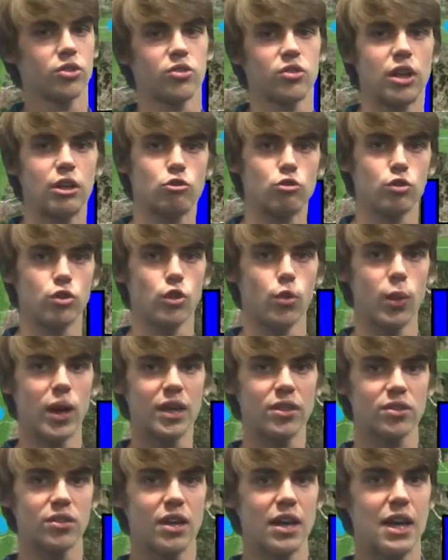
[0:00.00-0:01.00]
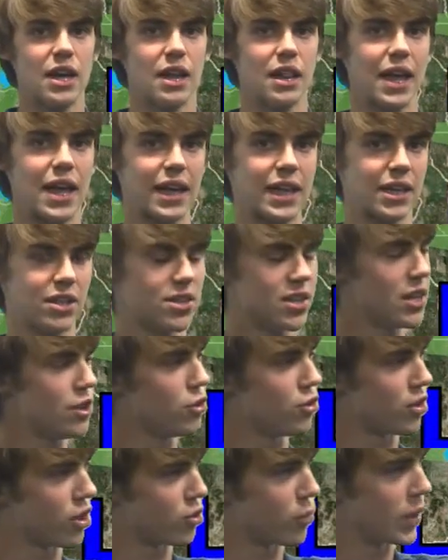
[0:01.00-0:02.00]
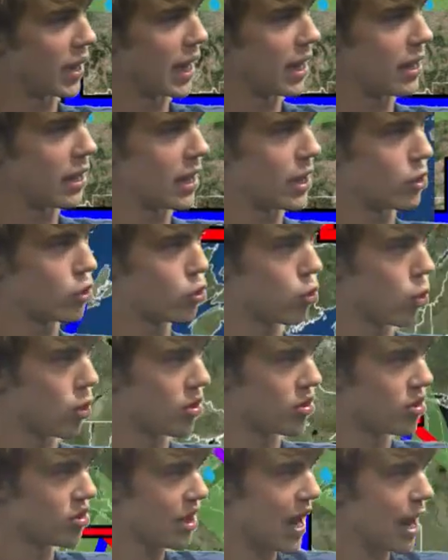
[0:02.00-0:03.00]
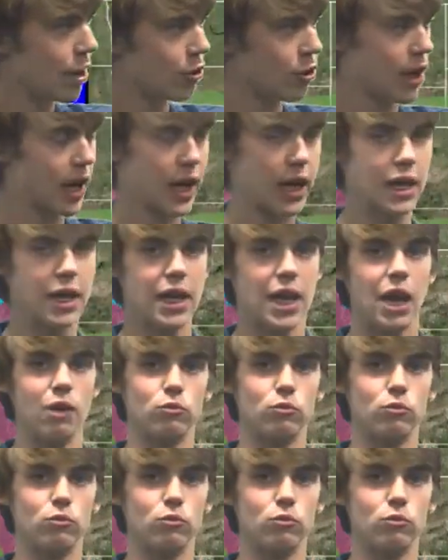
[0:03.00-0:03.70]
the central U.S. That continues as we get in towards Saturday,